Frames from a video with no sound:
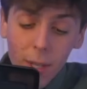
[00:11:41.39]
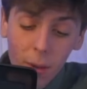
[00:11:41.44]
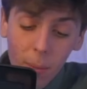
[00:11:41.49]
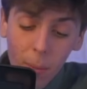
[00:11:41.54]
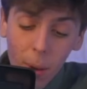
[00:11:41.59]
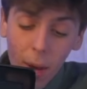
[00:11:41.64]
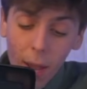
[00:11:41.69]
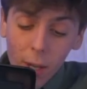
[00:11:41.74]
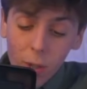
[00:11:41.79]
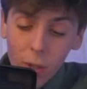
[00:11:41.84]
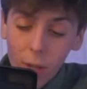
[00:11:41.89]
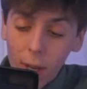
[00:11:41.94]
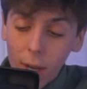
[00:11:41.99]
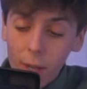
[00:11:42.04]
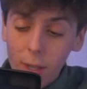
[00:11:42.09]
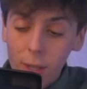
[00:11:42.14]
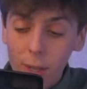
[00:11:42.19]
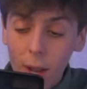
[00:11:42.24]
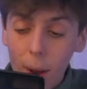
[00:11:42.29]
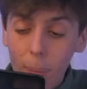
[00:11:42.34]
So I'm actually going
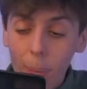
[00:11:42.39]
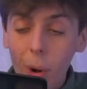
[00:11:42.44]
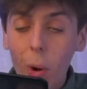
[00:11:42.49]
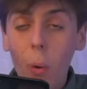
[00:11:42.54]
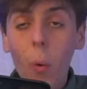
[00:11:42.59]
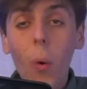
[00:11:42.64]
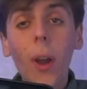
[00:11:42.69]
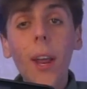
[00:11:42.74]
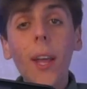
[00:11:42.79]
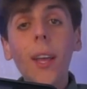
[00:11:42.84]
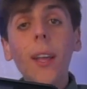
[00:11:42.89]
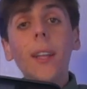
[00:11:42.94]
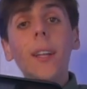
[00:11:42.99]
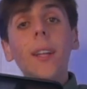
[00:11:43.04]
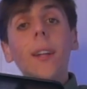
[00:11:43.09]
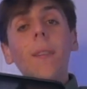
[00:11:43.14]
to stop recording.